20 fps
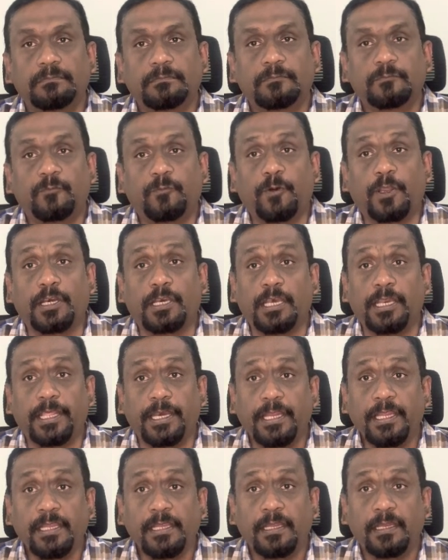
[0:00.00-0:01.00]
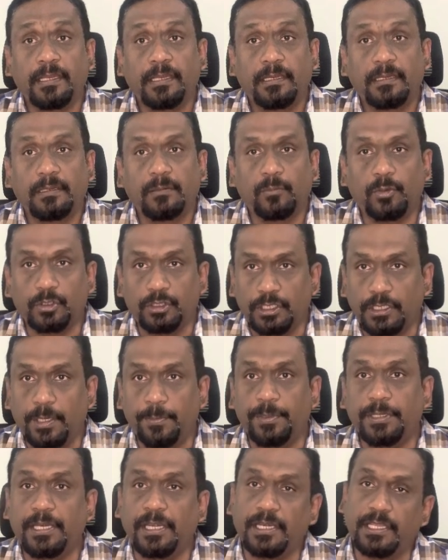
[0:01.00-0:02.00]
for clearing both
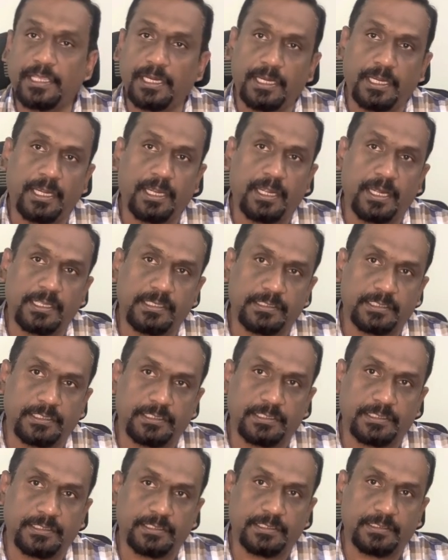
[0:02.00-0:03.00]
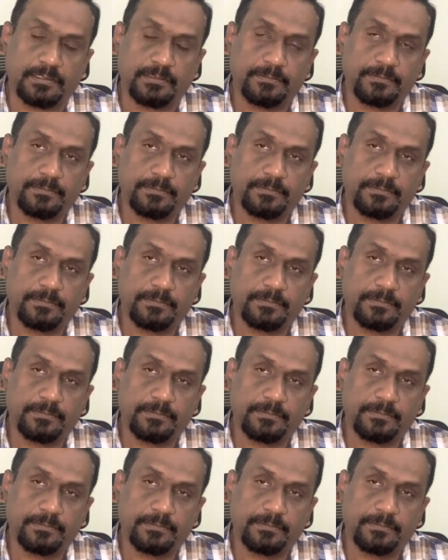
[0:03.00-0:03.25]
debit and credit transactions.